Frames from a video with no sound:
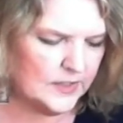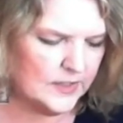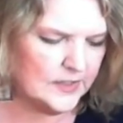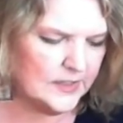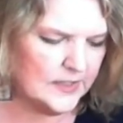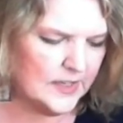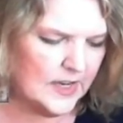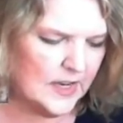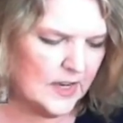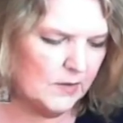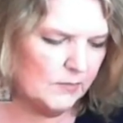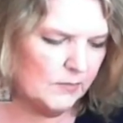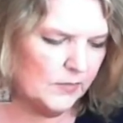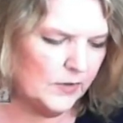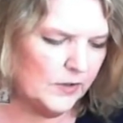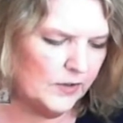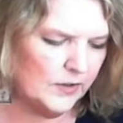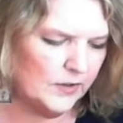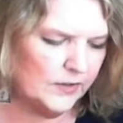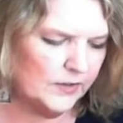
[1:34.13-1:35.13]
same
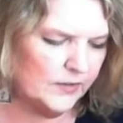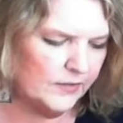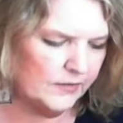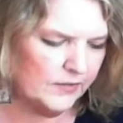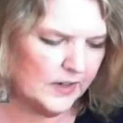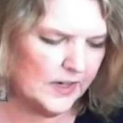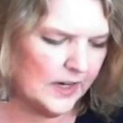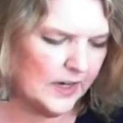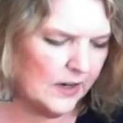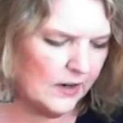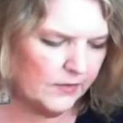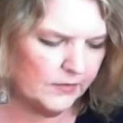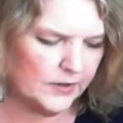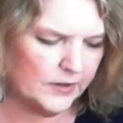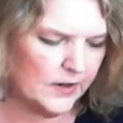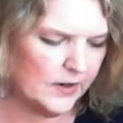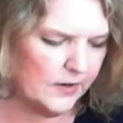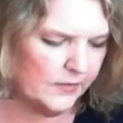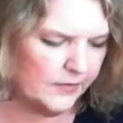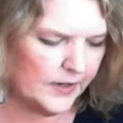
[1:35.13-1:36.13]
little reading over and
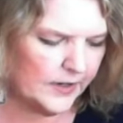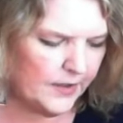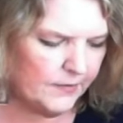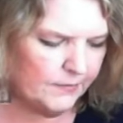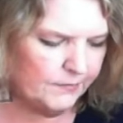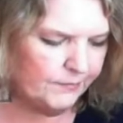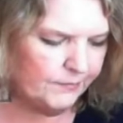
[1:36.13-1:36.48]
over again.